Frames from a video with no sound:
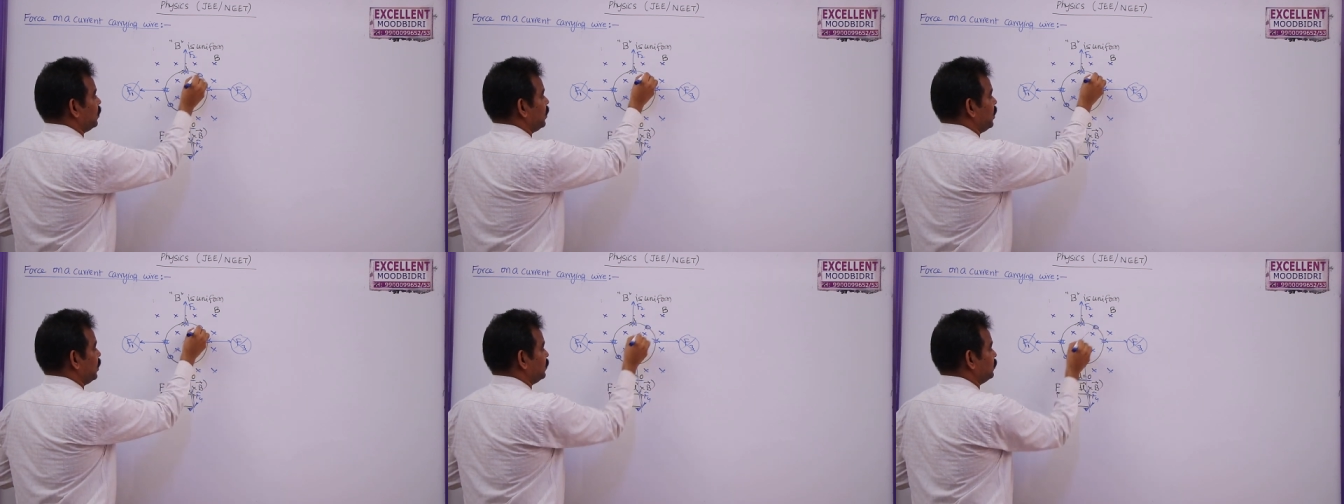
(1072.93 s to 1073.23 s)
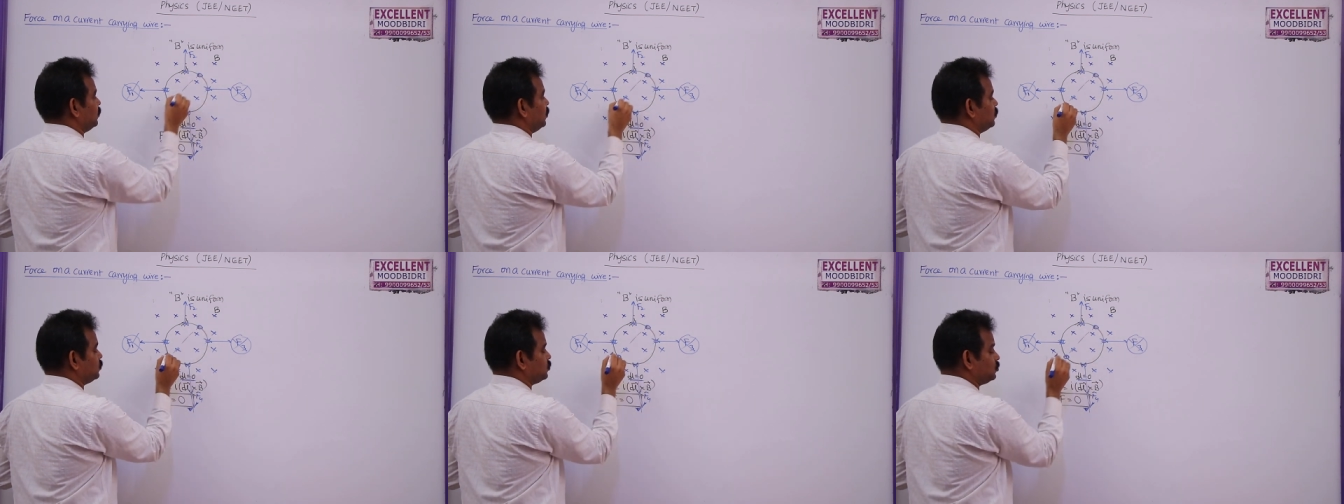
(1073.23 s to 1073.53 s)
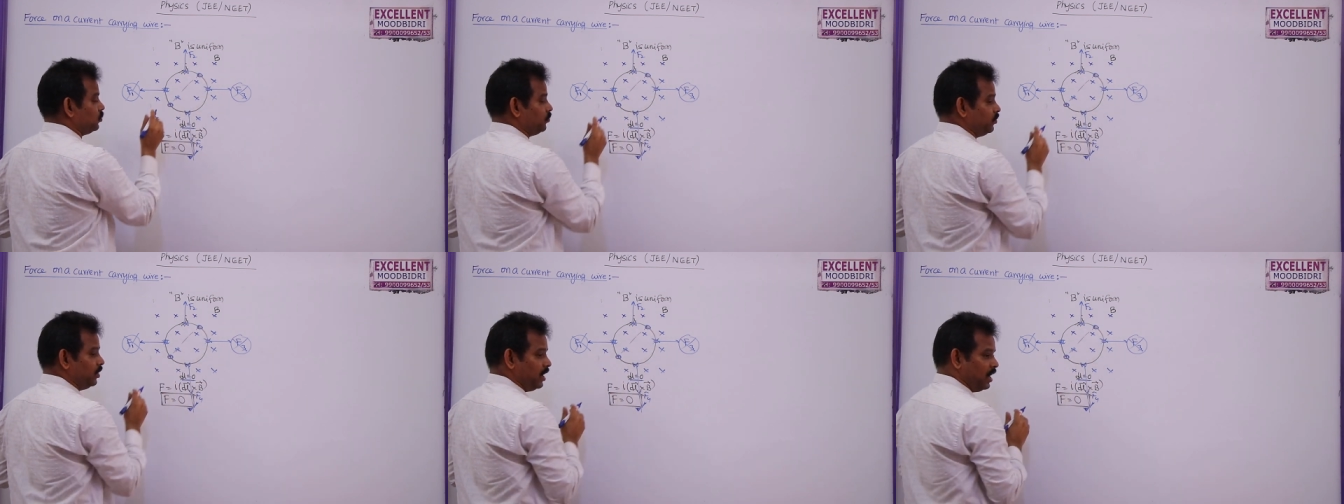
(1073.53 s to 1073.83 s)
and these
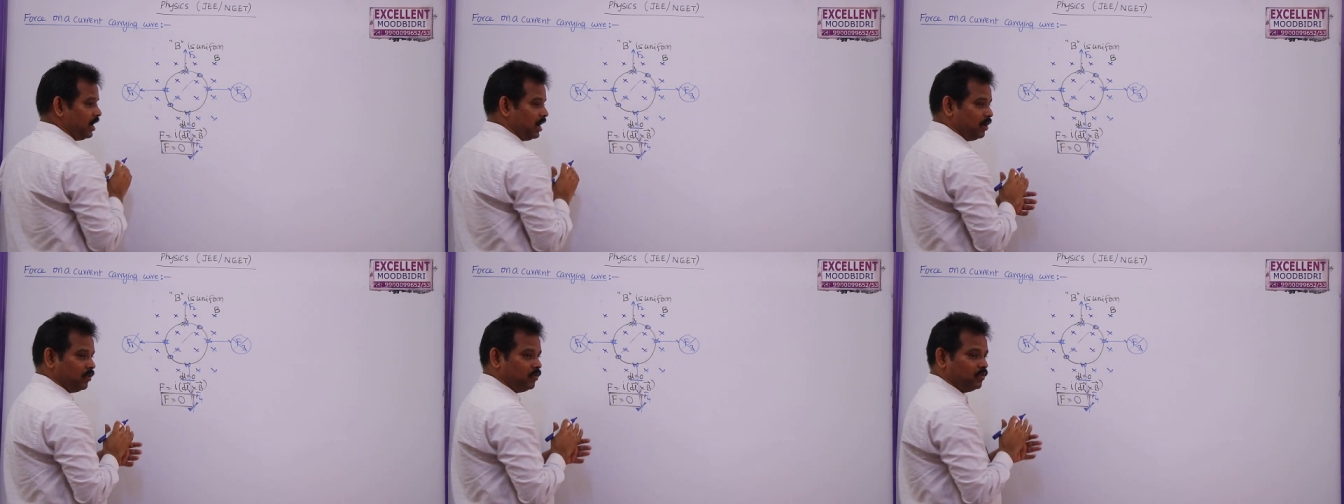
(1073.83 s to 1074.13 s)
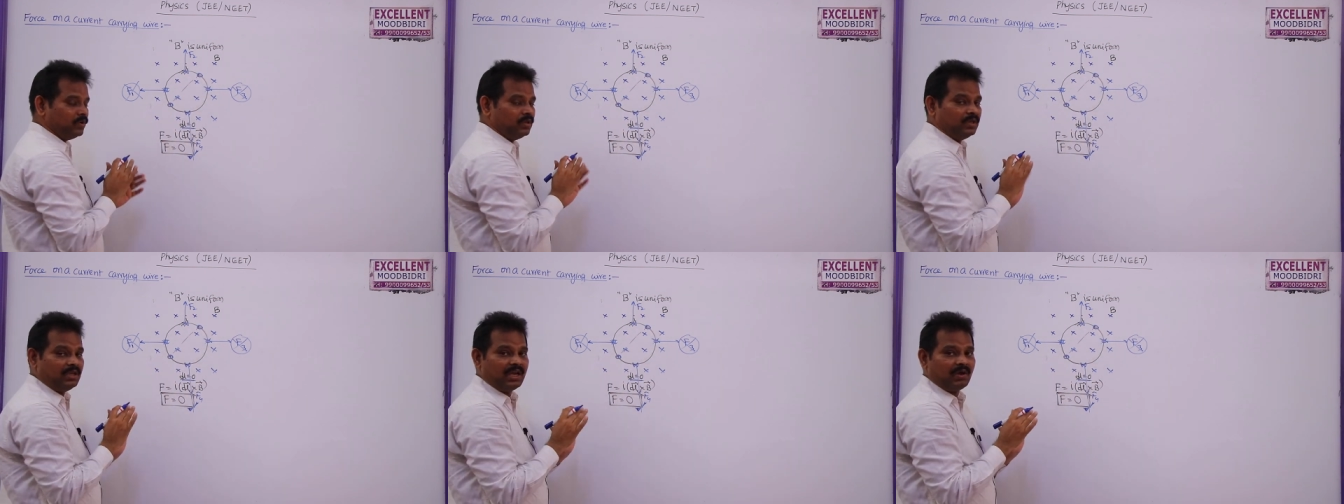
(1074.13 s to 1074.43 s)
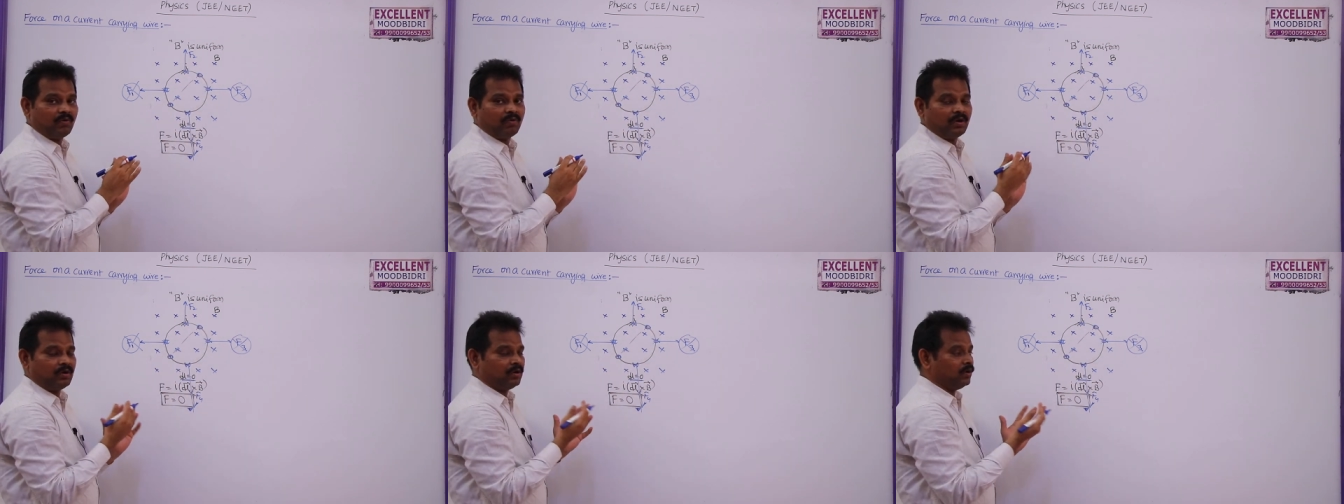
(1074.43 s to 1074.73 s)
two will have
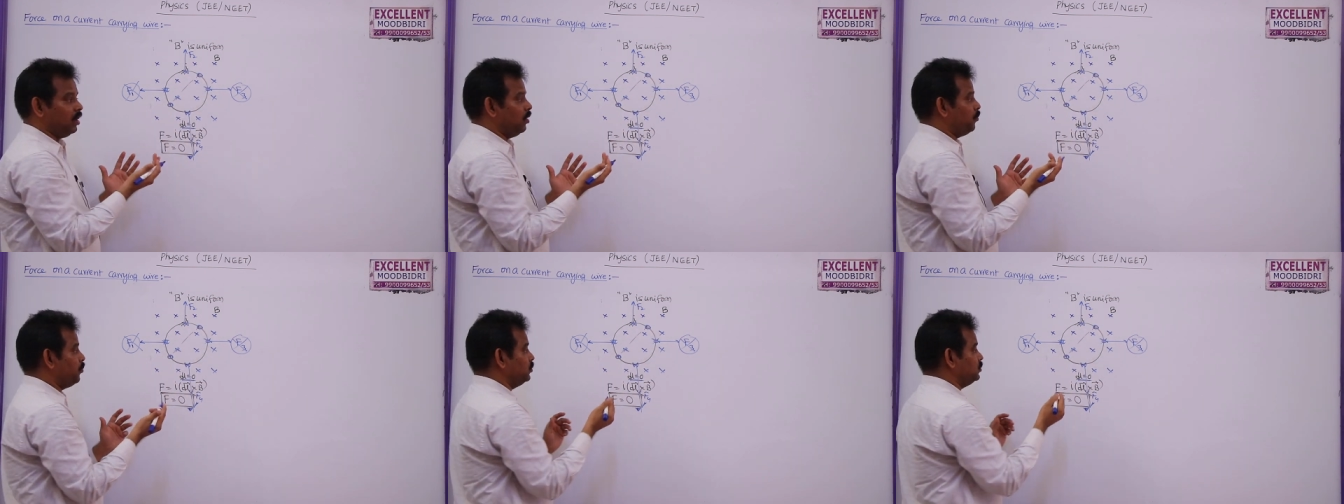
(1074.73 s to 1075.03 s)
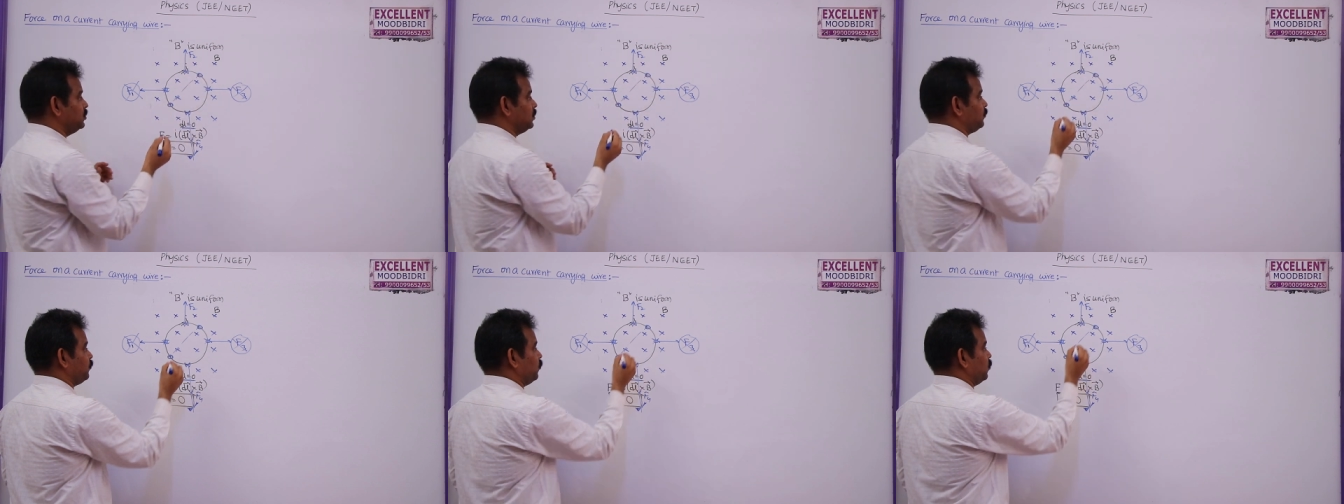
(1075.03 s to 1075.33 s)
equal and opposite